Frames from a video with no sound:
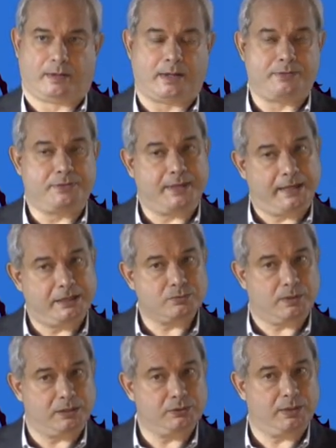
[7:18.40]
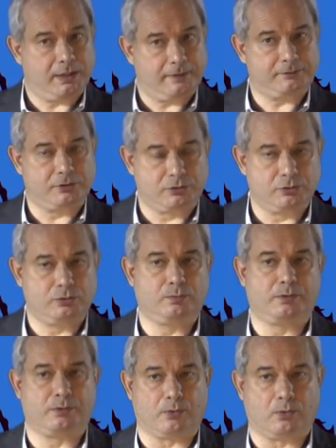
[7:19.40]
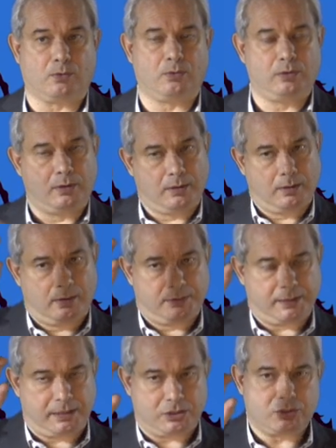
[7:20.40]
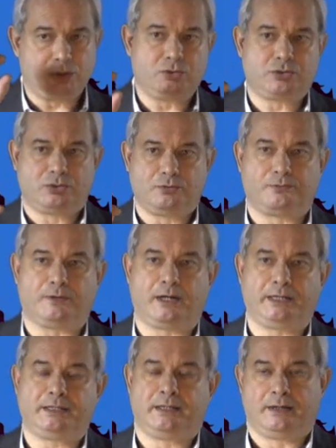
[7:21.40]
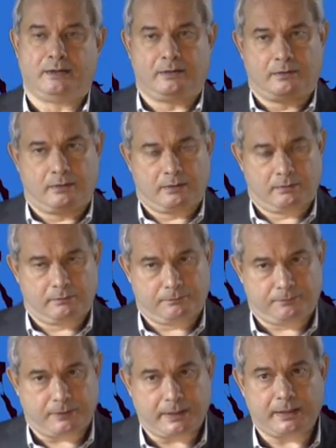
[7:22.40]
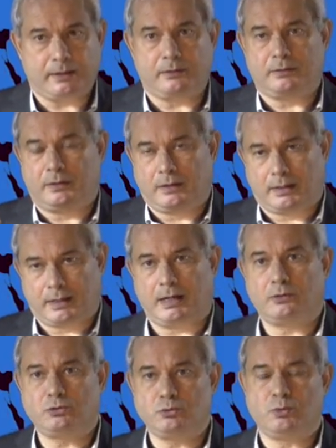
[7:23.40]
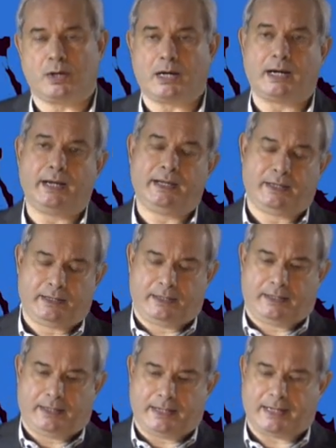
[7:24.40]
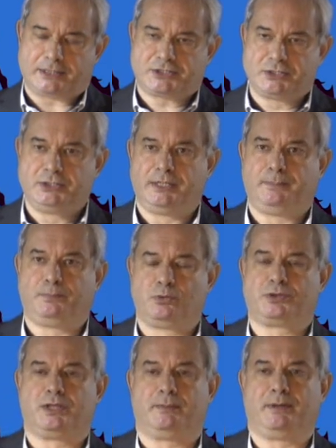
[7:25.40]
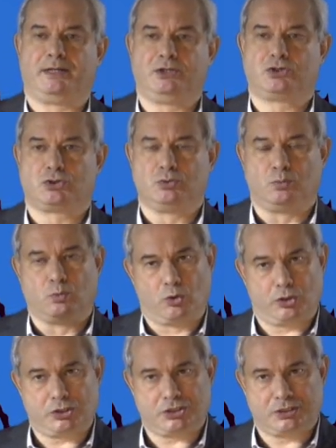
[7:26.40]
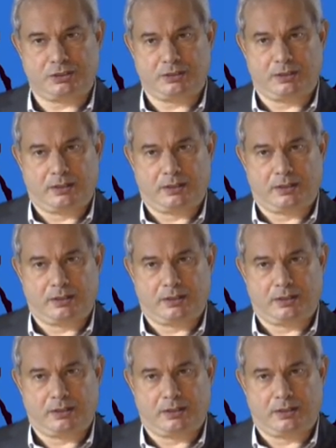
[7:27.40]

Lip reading: And that is what you have to do with all the issues you find. Find out how do I actually put them into words,